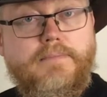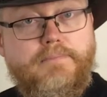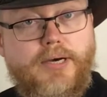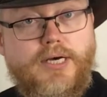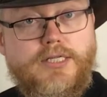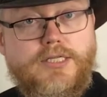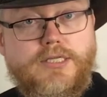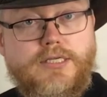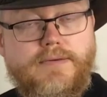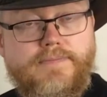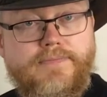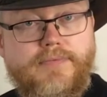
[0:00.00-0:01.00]

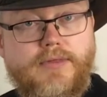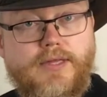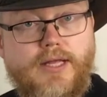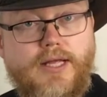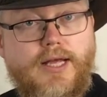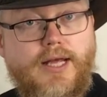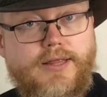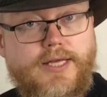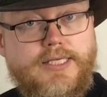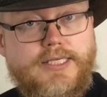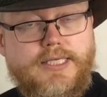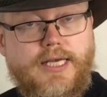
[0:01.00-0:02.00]
But
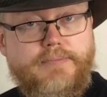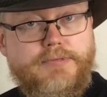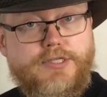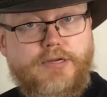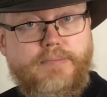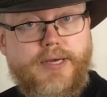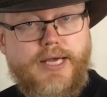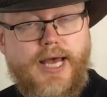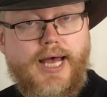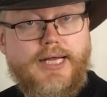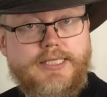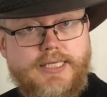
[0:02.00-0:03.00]
this seems to be
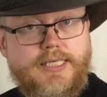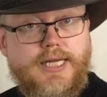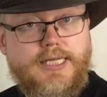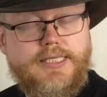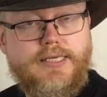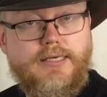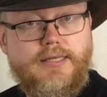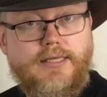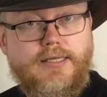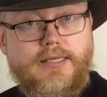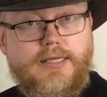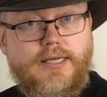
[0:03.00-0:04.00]
accidental
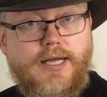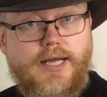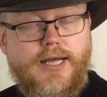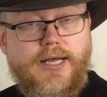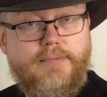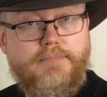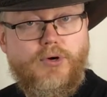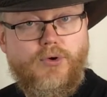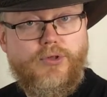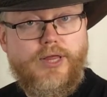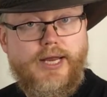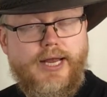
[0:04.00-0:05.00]

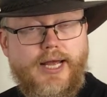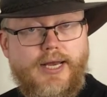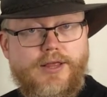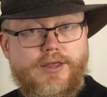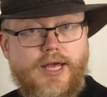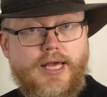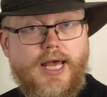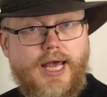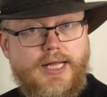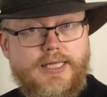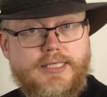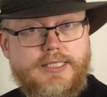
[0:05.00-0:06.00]
more than anything
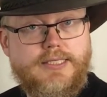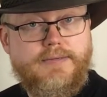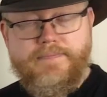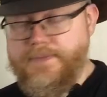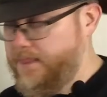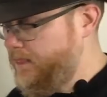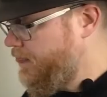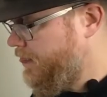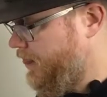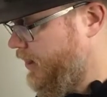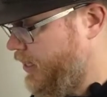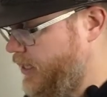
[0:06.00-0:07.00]
else.
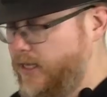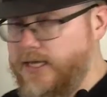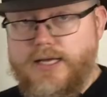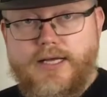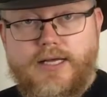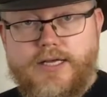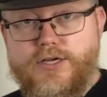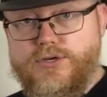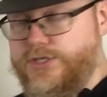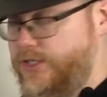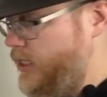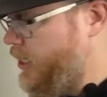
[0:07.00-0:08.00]
You
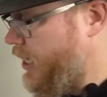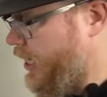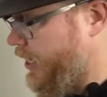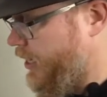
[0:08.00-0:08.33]
see, I